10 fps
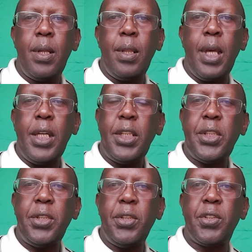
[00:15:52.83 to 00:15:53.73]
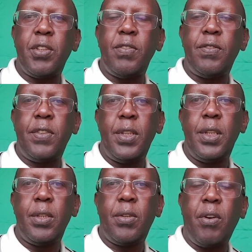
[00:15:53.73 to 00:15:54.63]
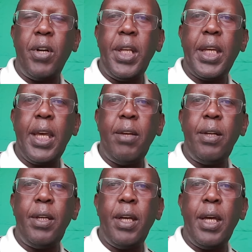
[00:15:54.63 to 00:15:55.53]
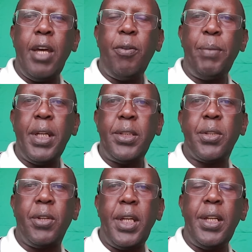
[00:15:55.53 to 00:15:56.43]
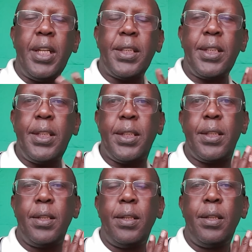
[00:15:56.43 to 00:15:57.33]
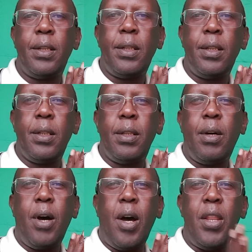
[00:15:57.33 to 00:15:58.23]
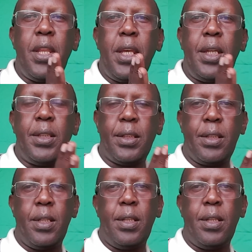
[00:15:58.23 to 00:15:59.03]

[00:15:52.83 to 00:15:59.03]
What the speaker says: the issues of chronic ailments or illnesses, all these